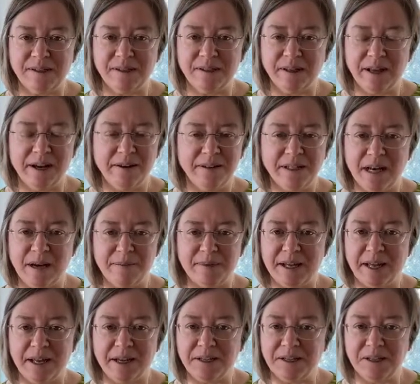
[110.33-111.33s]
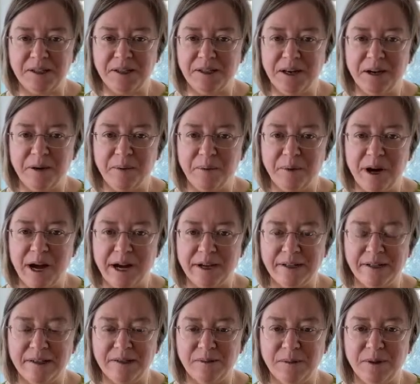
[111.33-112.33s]
and a lot of times I like to share a
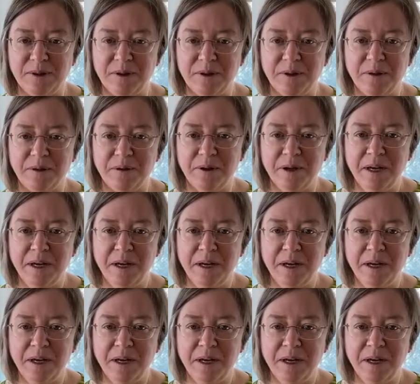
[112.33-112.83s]
practice with you.